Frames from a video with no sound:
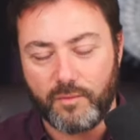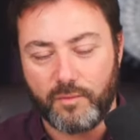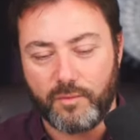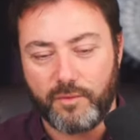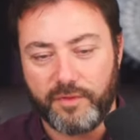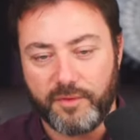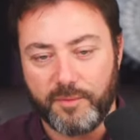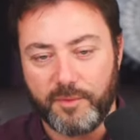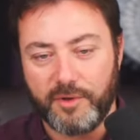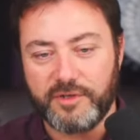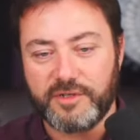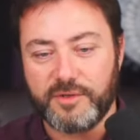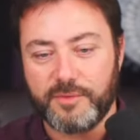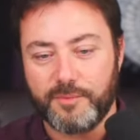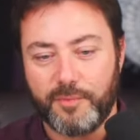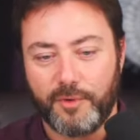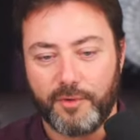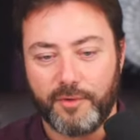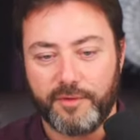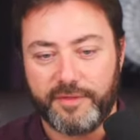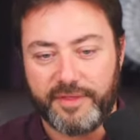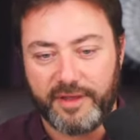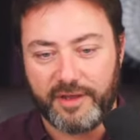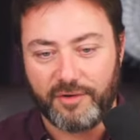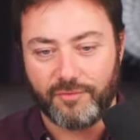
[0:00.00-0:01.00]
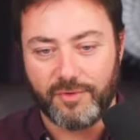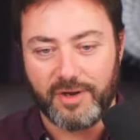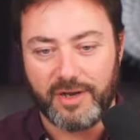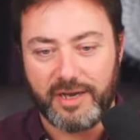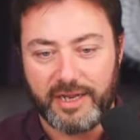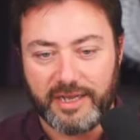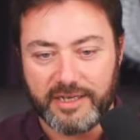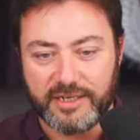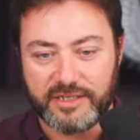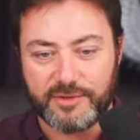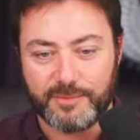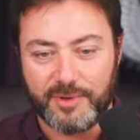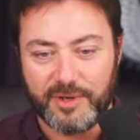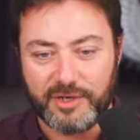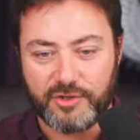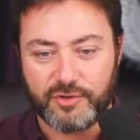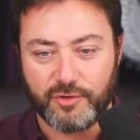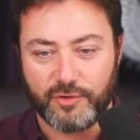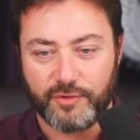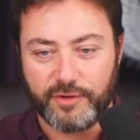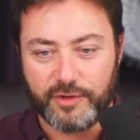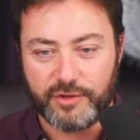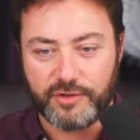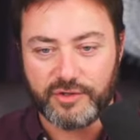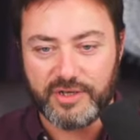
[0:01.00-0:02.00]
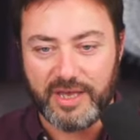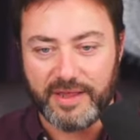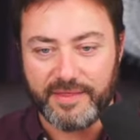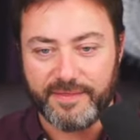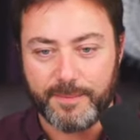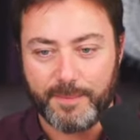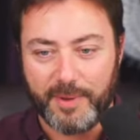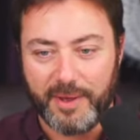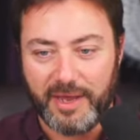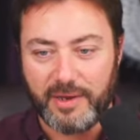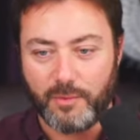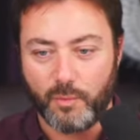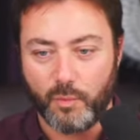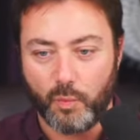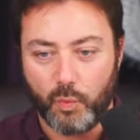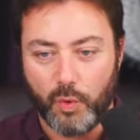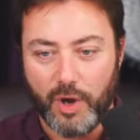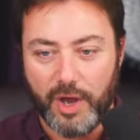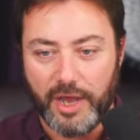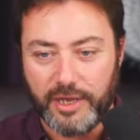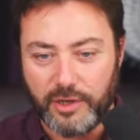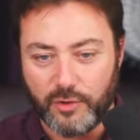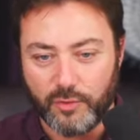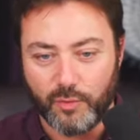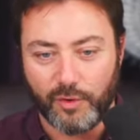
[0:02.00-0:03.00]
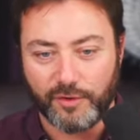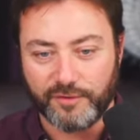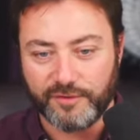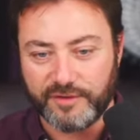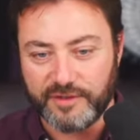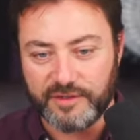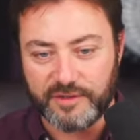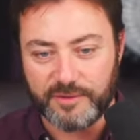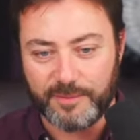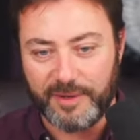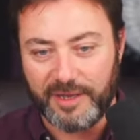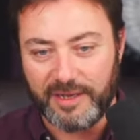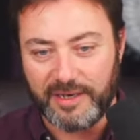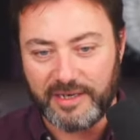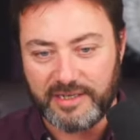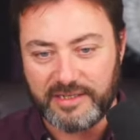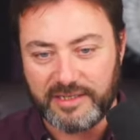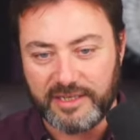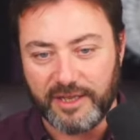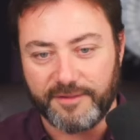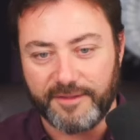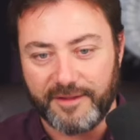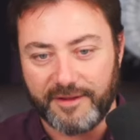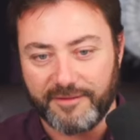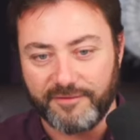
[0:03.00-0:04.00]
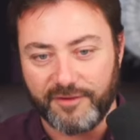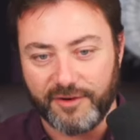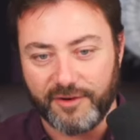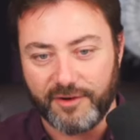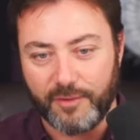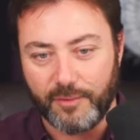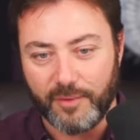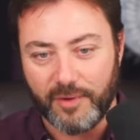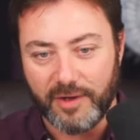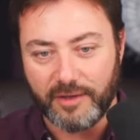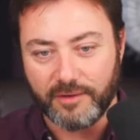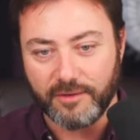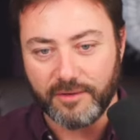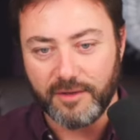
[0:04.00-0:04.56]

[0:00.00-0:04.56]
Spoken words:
most important thing really is to make sure that you just get the paint where you want it to be. And he's done that very well.